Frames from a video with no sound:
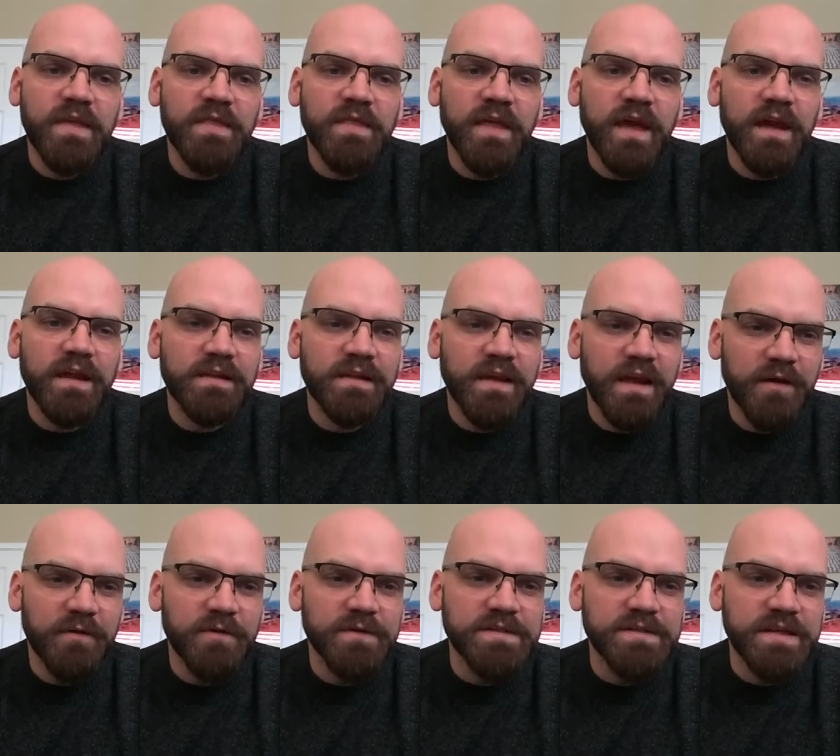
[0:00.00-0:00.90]
that that
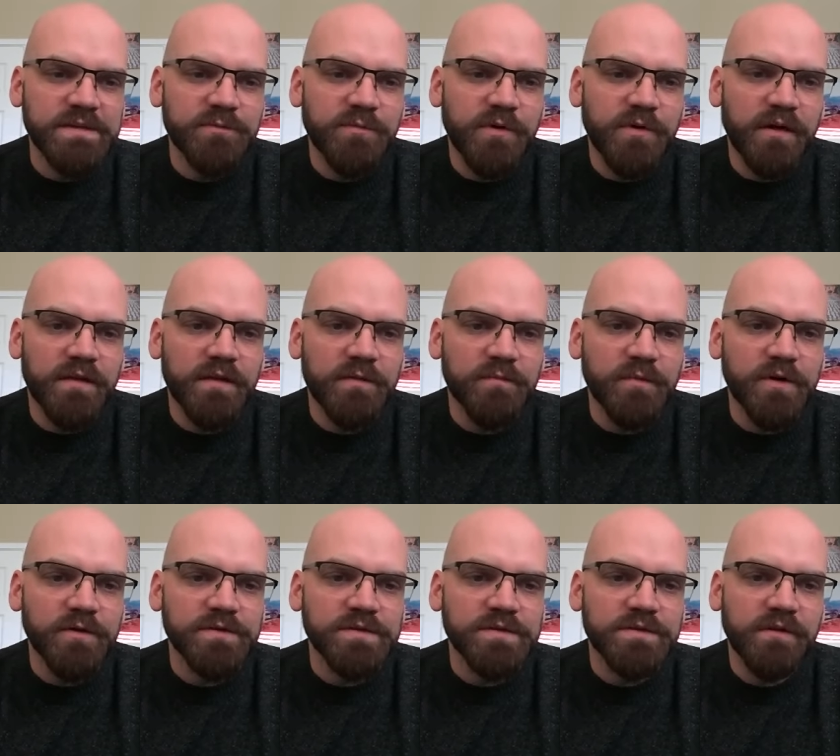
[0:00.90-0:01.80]
i would say is probably the
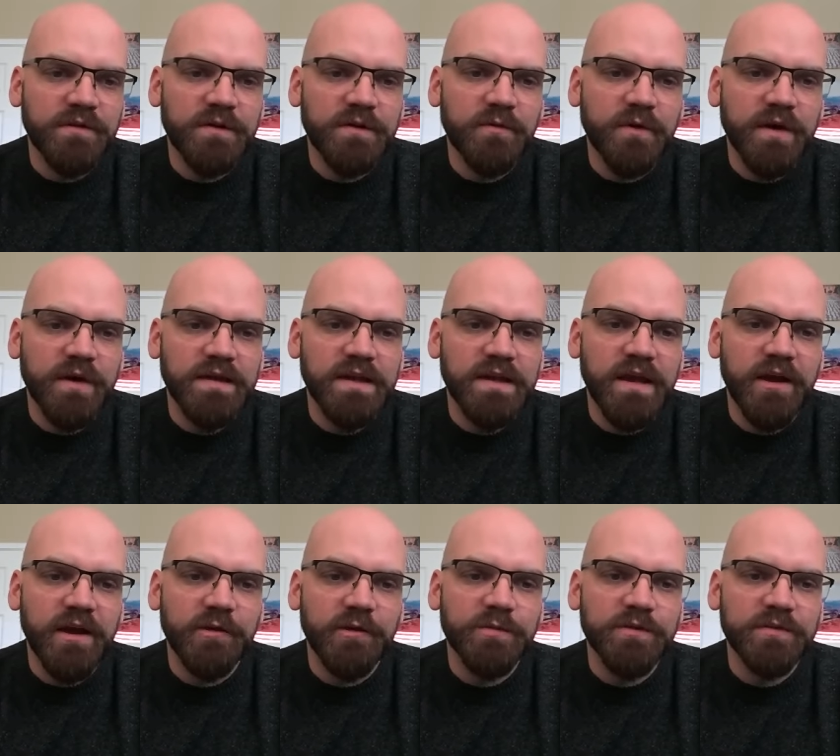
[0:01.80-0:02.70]
most direct way to
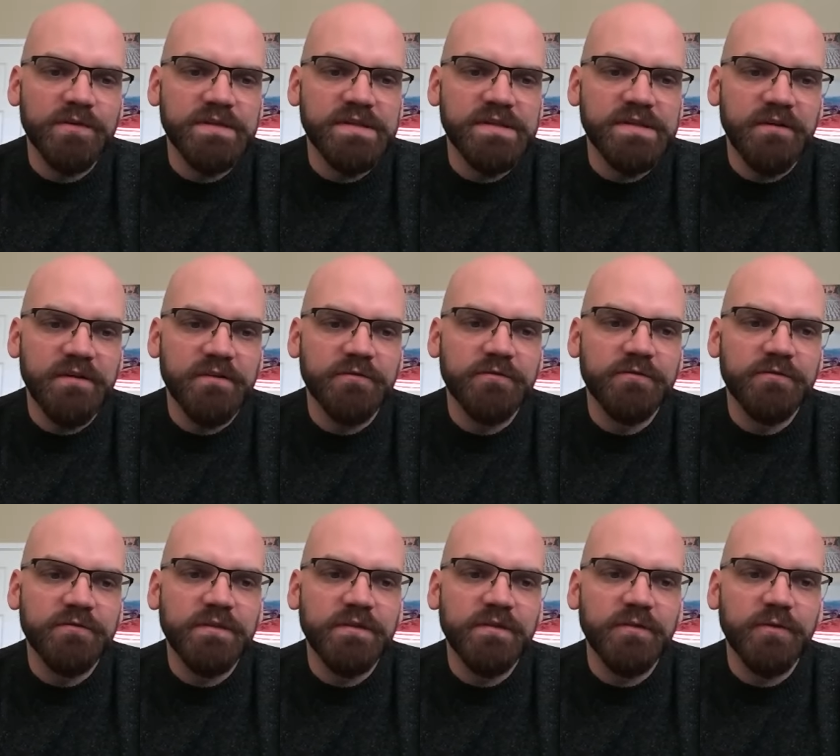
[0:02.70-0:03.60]
help yourself
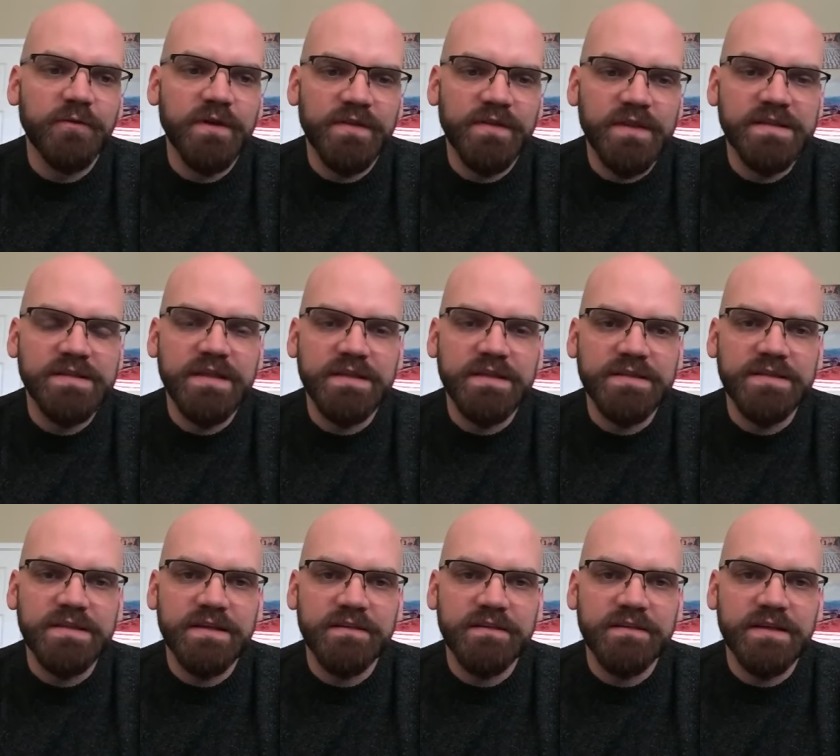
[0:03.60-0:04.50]
with the
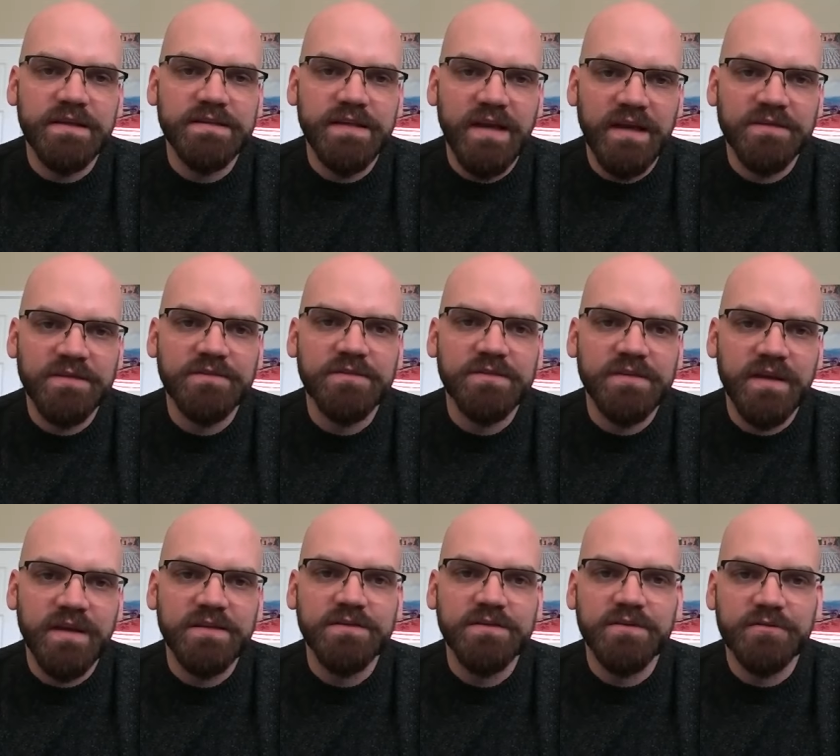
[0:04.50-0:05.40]
sensitivity is
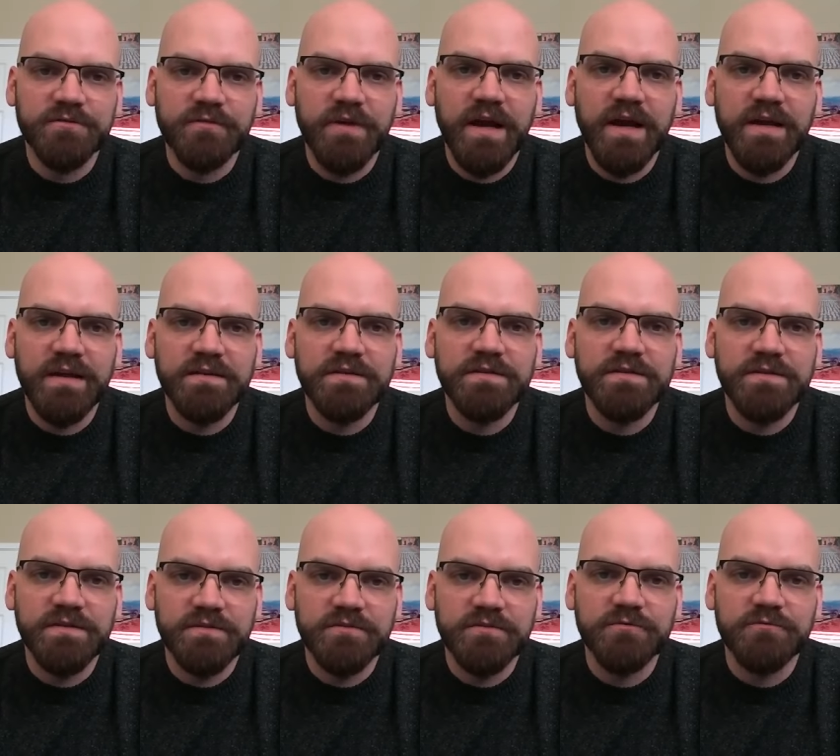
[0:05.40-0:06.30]
exercise your right
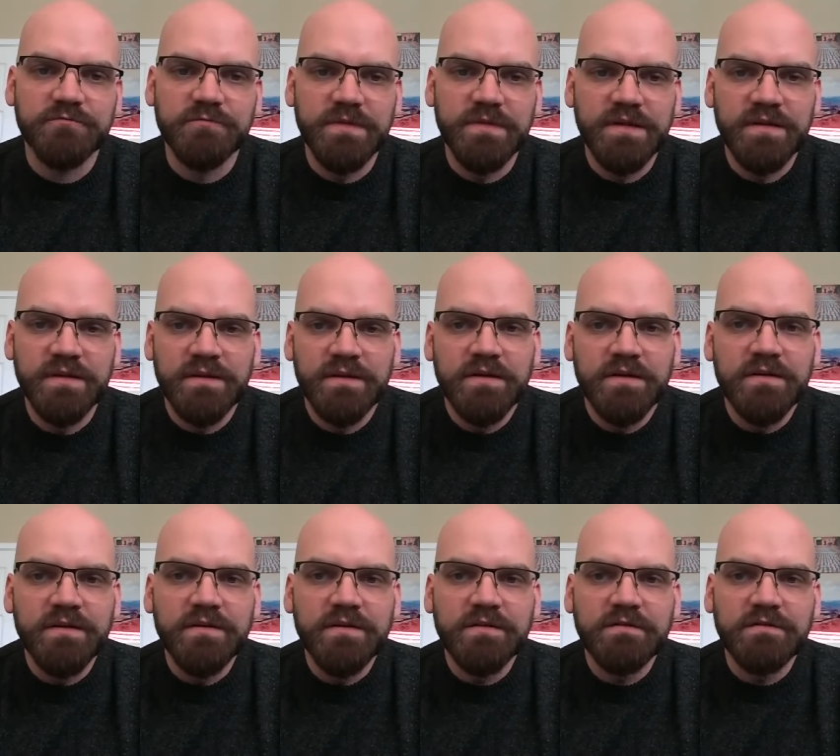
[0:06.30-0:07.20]
to
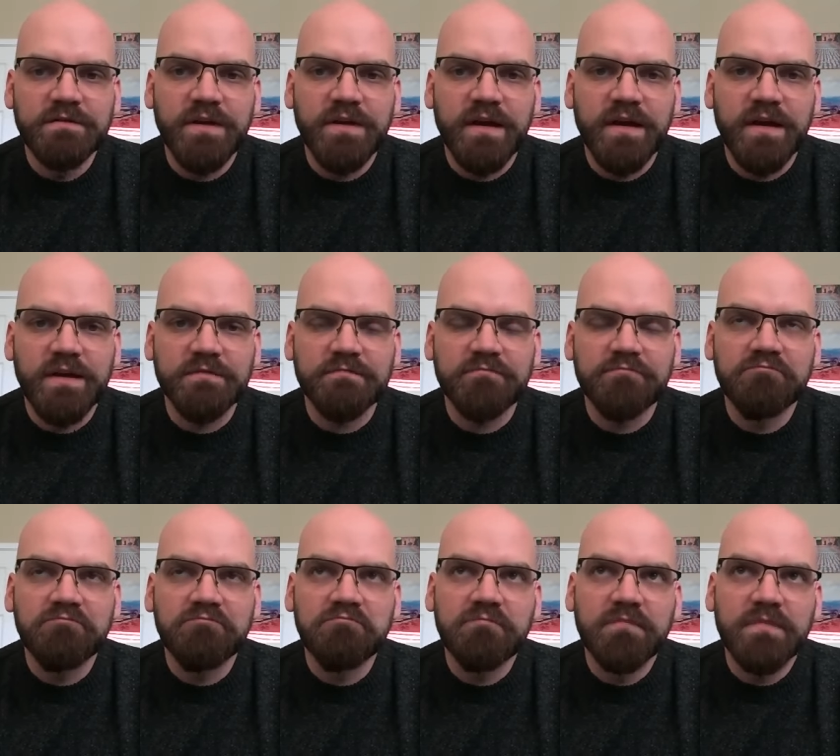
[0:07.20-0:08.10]
uh,
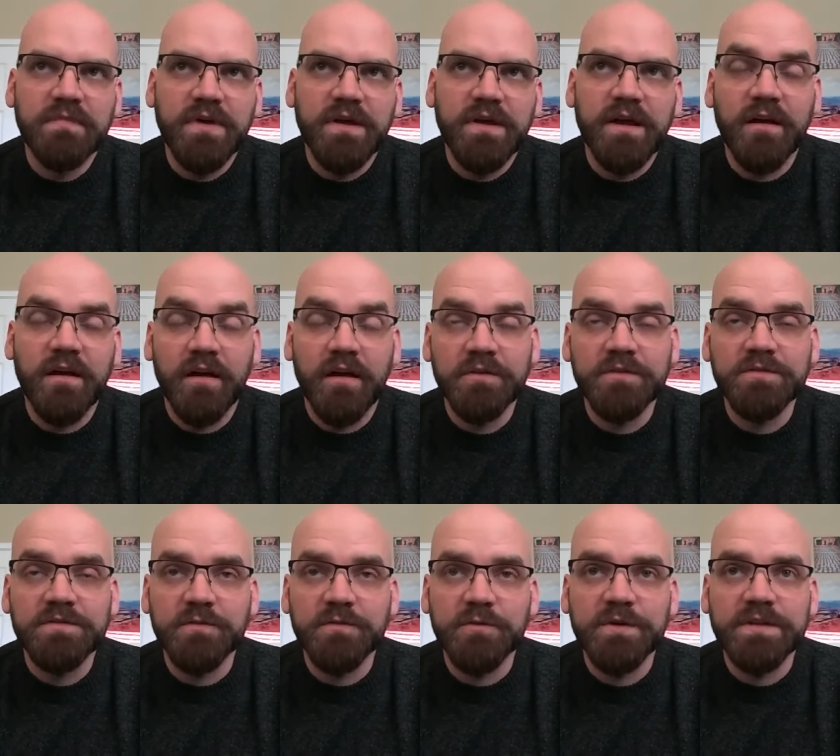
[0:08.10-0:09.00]
i'll
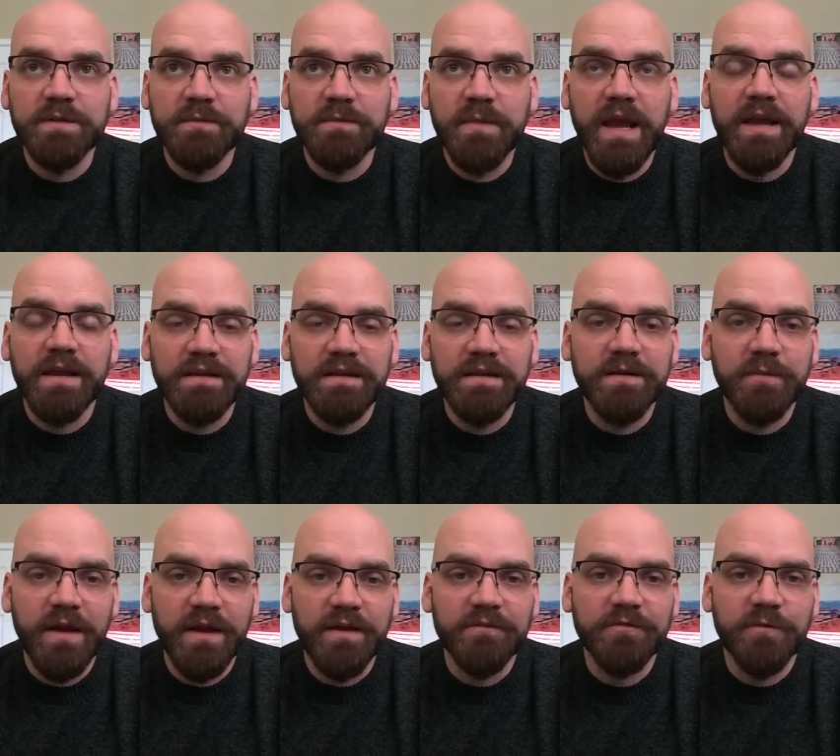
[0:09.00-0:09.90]
use the word demand
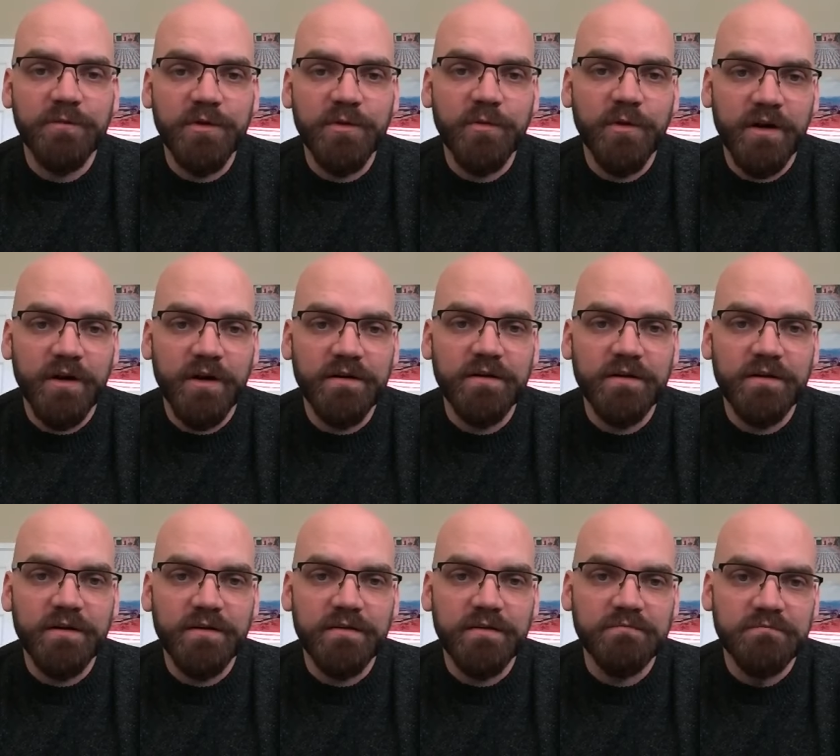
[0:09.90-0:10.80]
demand from your
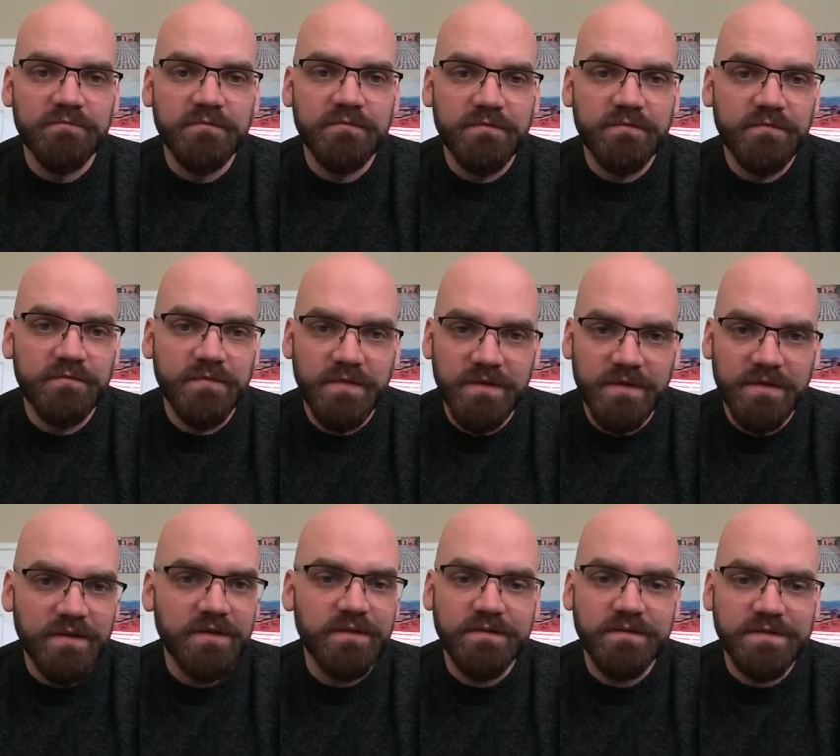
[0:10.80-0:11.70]
partner
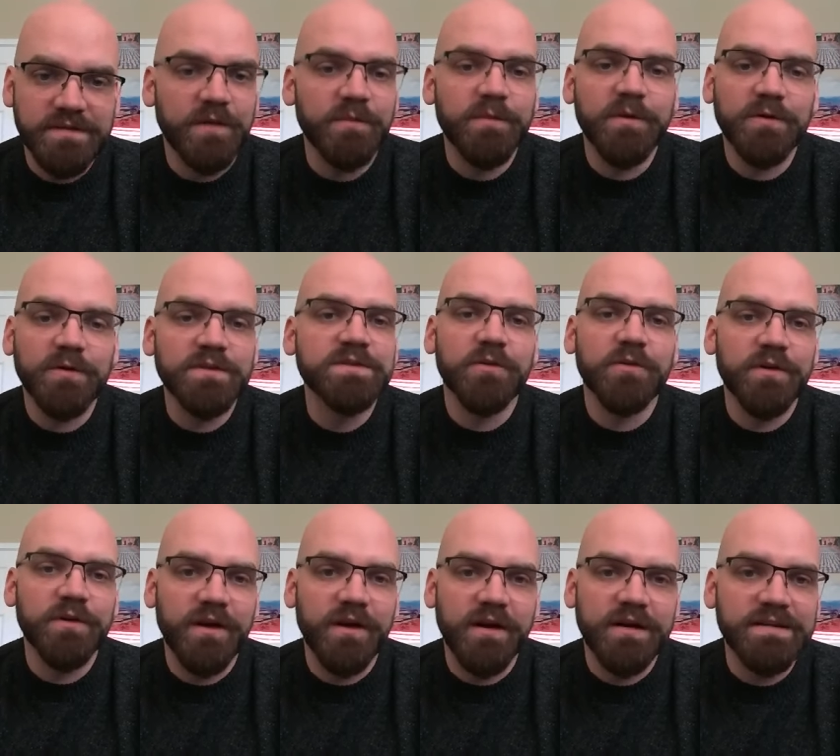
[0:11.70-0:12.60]
tell me what's
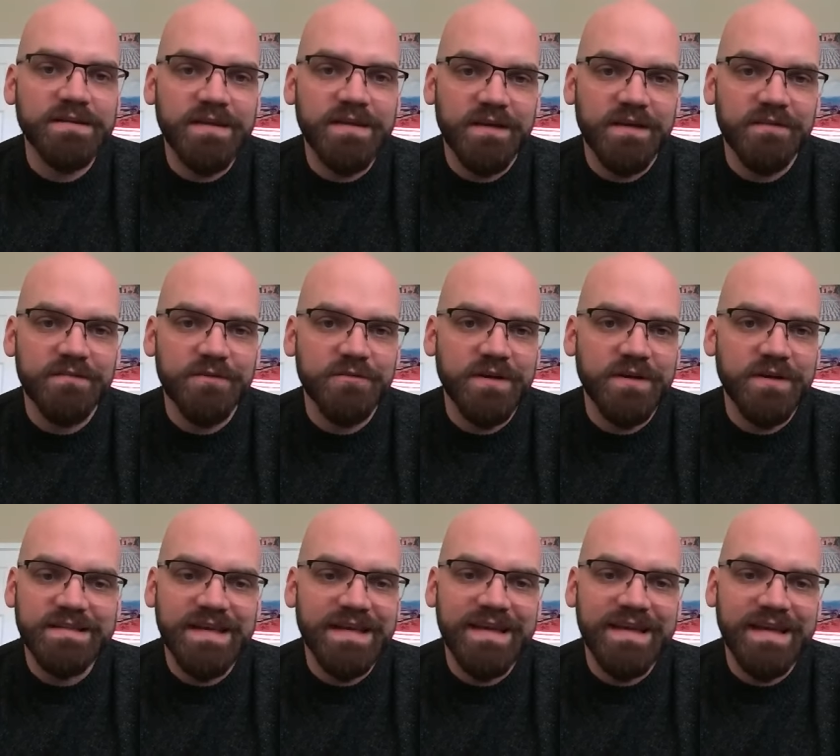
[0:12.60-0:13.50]
going on inside of you
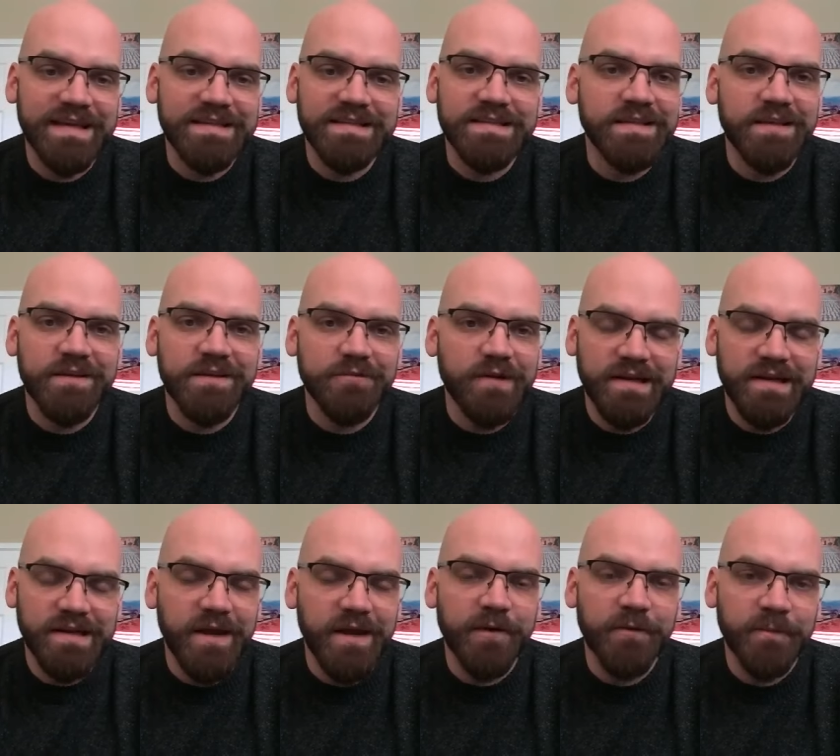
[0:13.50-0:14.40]
because i can't see it
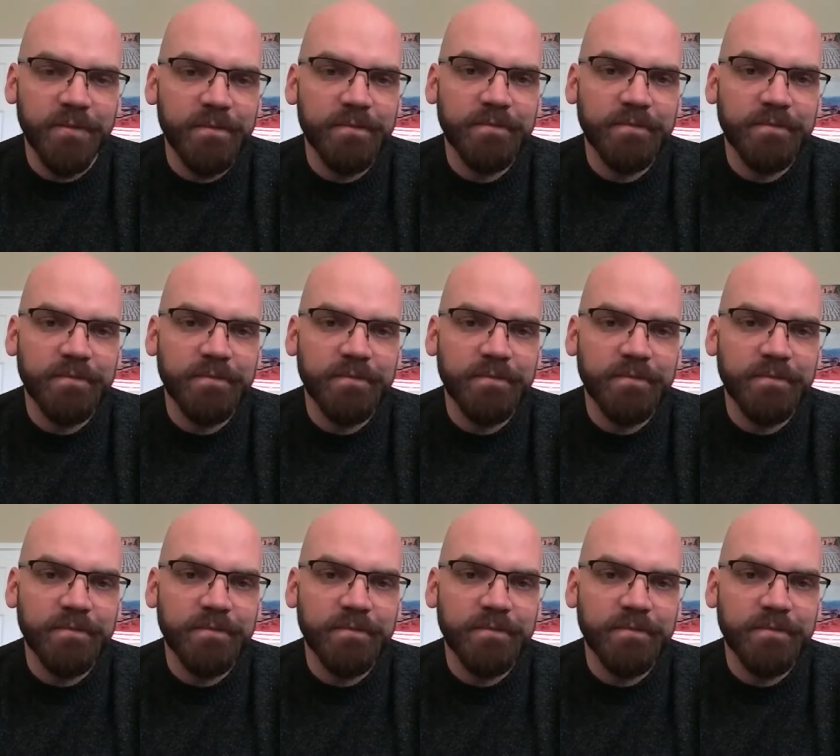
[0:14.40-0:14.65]
right now